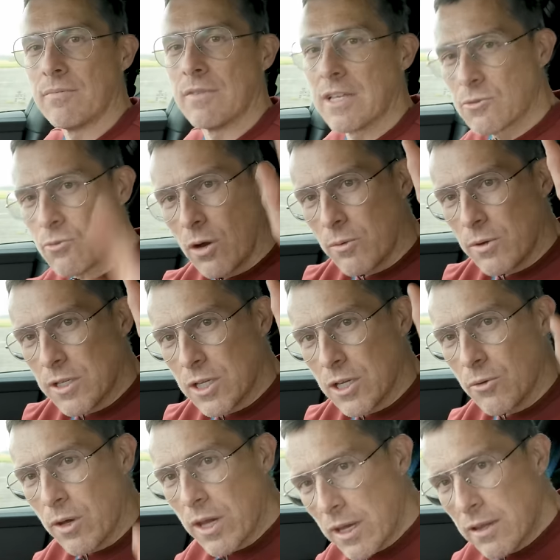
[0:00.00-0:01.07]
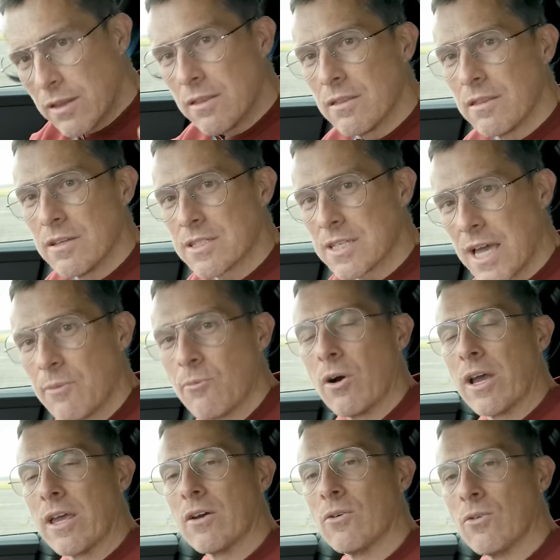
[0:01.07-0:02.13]
And that's why we do it the same
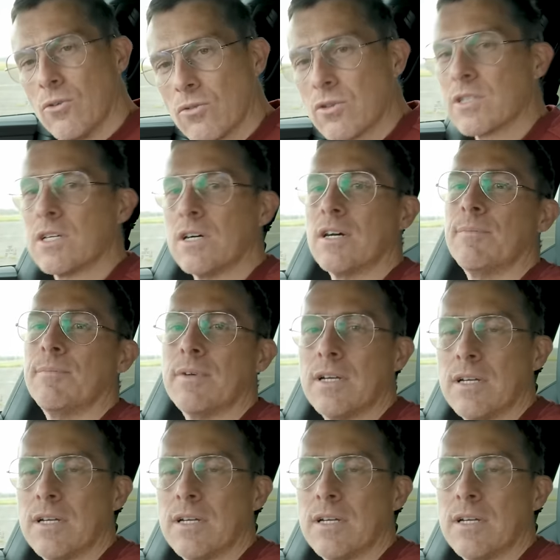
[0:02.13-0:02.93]
way all the time.